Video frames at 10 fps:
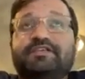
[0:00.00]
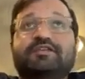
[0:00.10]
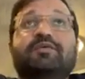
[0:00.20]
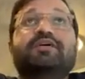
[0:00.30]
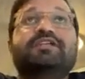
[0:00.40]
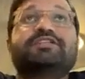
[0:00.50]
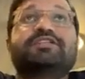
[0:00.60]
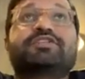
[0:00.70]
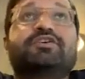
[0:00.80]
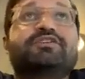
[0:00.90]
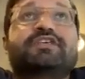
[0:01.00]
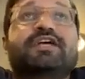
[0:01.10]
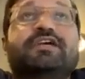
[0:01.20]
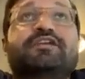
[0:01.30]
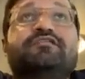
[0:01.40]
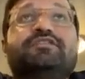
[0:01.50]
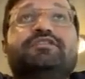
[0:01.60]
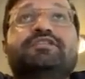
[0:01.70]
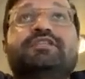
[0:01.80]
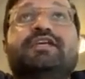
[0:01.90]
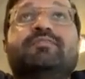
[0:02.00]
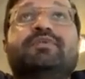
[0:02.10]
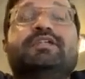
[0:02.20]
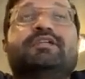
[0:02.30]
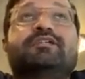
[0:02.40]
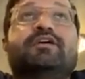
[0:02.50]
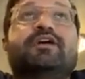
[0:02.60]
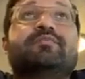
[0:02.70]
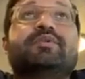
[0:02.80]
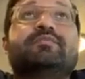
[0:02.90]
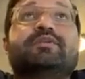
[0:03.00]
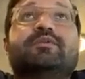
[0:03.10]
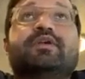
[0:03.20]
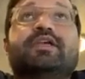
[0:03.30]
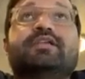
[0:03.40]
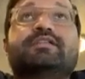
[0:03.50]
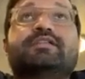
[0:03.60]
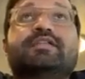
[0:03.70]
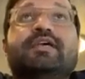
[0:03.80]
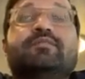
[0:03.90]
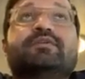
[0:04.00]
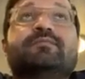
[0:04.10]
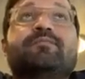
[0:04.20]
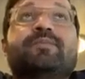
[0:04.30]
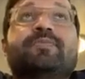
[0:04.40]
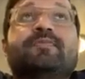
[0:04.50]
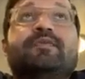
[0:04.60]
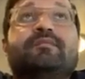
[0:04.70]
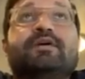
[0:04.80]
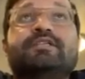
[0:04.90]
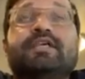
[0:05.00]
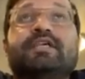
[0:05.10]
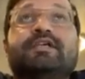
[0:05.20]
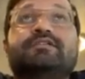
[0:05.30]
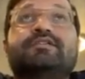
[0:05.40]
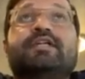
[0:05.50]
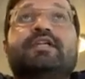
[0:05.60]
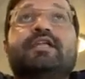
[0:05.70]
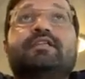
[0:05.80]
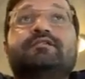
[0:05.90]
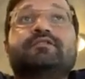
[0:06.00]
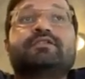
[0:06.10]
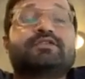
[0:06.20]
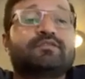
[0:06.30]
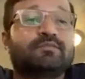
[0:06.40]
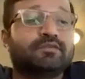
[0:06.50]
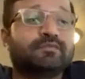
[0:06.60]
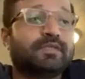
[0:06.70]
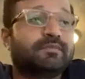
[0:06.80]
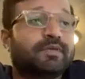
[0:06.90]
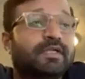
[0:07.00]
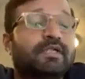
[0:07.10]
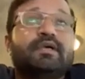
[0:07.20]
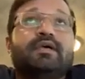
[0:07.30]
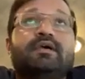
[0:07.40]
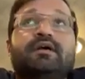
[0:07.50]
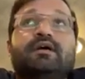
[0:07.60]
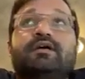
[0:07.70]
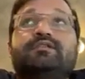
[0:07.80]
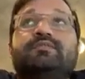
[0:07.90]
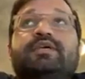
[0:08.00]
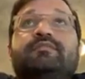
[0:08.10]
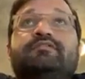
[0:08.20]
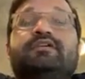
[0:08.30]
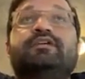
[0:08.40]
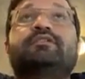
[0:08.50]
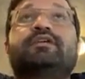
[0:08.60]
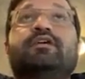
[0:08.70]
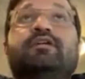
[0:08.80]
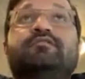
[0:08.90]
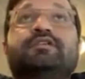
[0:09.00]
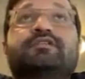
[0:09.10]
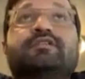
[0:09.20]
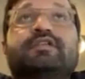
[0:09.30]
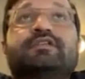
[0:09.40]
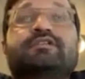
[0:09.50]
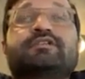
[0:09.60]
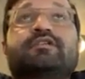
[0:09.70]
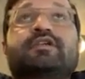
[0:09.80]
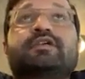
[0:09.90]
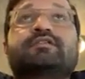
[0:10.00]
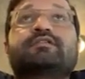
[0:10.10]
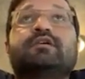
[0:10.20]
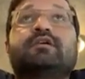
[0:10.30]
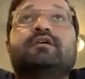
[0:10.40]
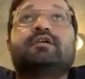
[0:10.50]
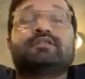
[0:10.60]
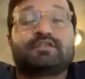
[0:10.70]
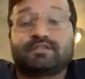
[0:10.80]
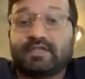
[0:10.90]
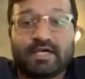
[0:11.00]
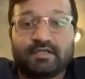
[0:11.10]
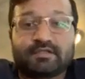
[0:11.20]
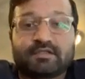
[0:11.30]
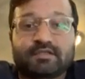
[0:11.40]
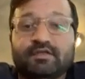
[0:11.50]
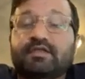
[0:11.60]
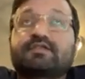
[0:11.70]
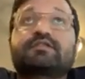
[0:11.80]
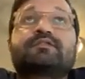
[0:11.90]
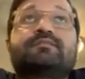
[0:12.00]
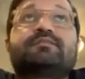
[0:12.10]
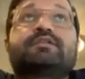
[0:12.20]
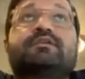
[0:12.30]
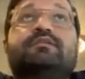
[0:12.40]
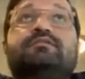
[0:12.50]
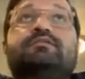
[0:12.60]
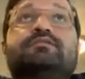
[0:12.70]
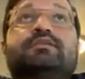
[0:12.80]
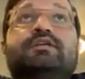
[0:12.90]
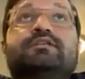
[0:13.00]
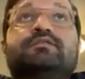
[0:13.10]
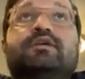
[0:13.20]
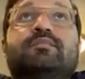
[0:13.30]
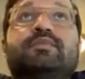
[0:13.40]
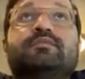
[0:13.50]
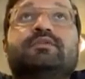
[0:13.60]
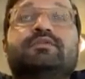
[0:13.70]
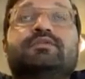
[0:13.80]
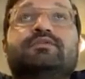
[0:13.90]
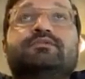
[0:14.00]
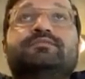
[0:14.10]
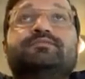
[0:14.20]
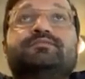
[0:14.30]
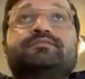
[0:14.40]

So it just shows the kind of confusion that Pete and a lot of people are bringing to the table. I'm not saying he hasn't done anything for the truth movement, but it's becoming very, very obvious that this circus is just that. It's a circus. So I just want people to